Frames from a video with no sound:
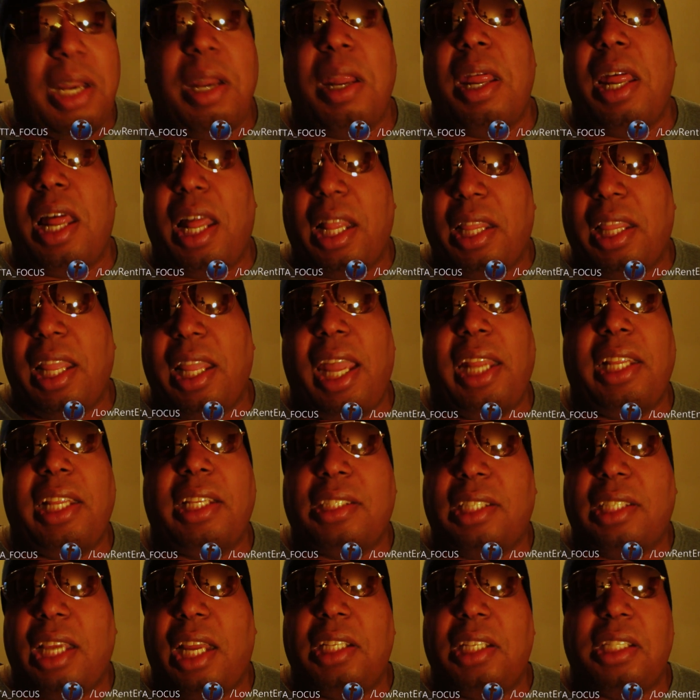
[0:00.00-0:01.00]
I hate to
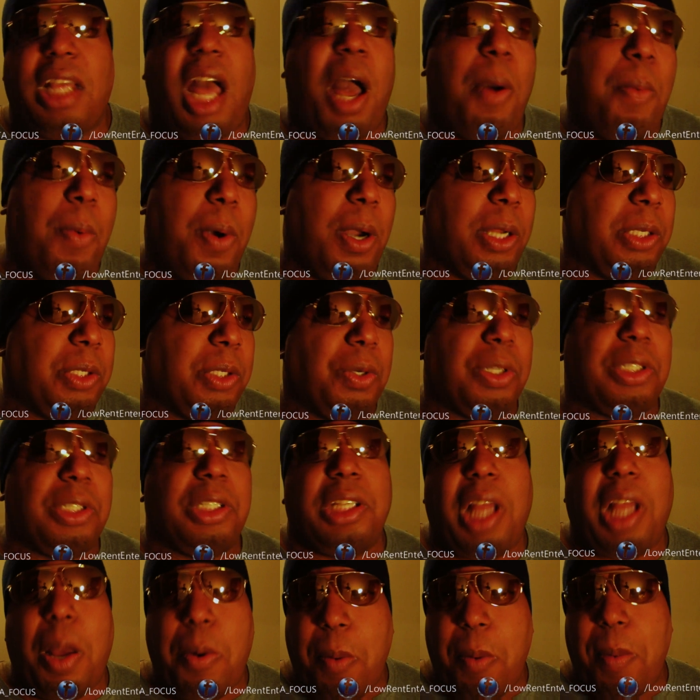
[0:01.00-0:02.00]
say this. I want to do it
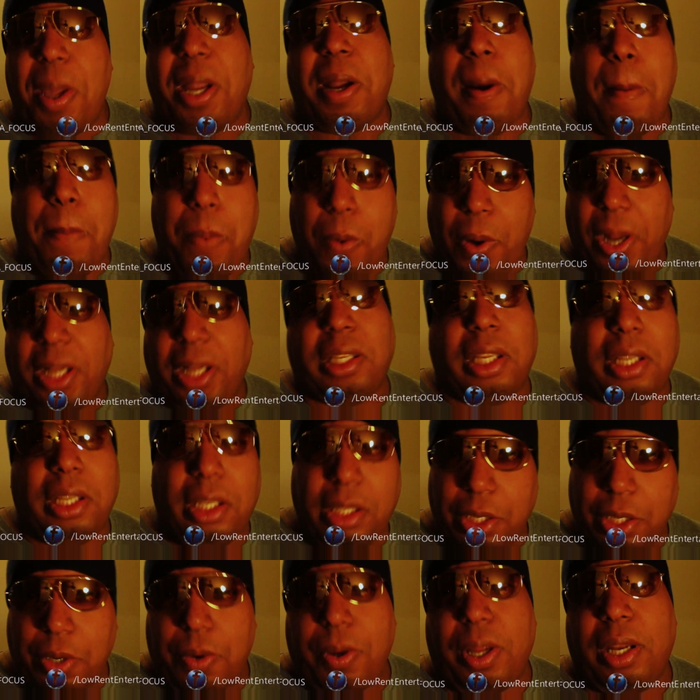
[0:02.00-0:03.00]
because I want to make a point to
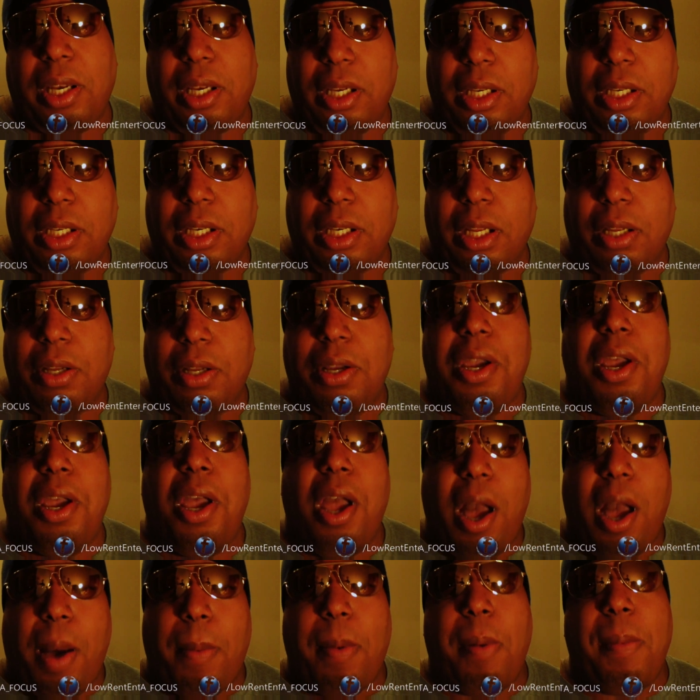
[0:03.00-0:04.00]
do it. You know,
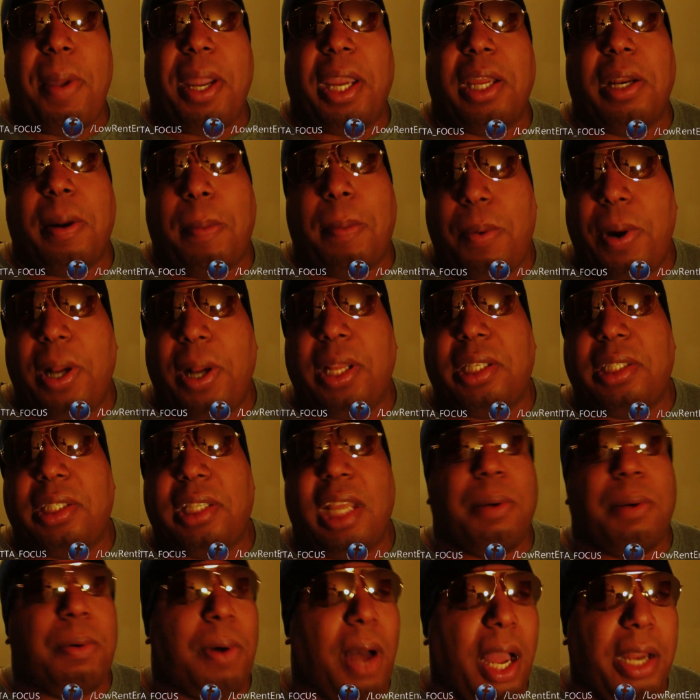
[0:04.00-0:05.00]
I'm going to make it a point to
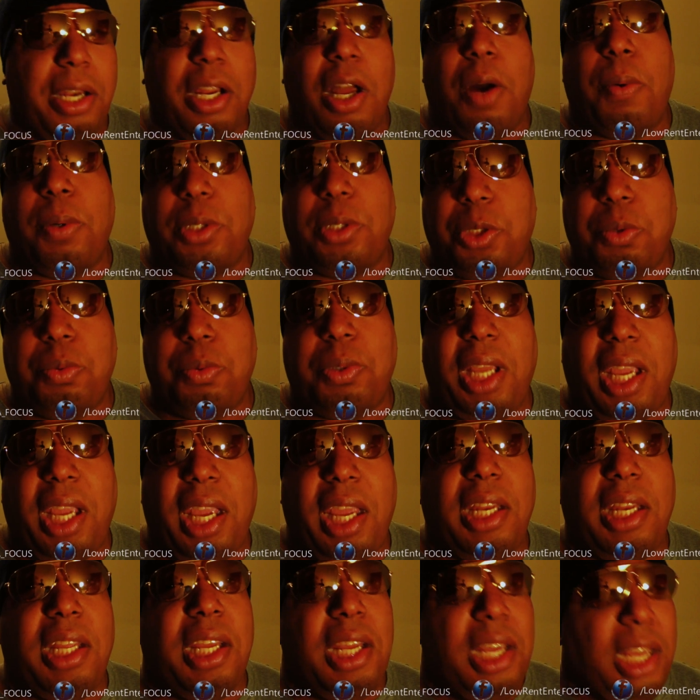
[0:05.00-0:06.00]
say, well, I know what you
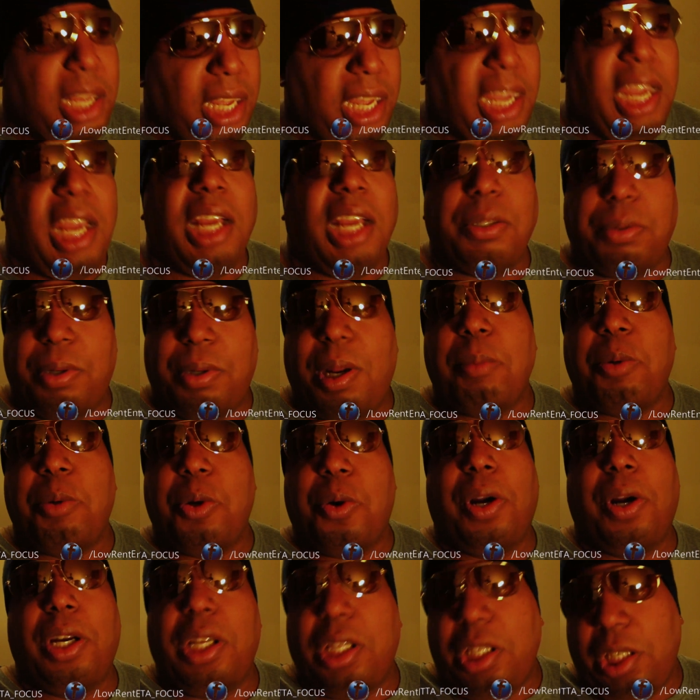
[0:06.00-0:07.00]
did. Here's what I'm
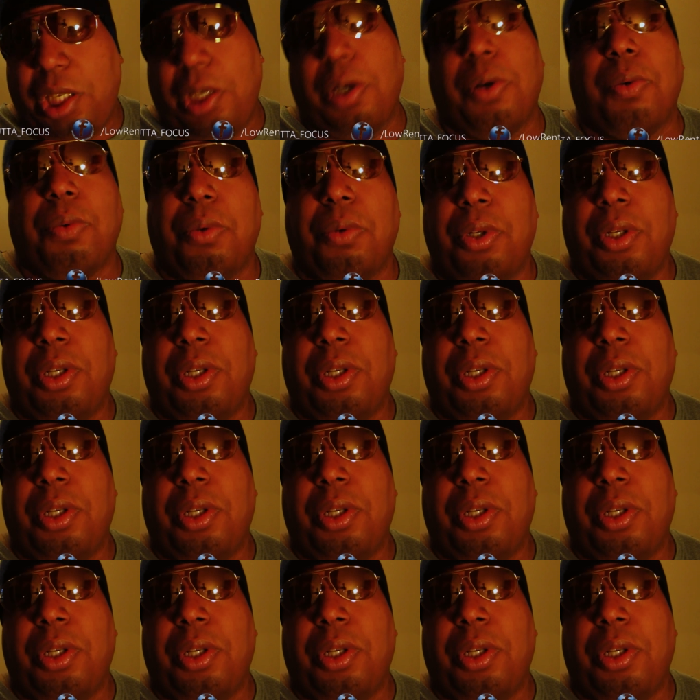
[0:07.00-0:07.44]
doing to you.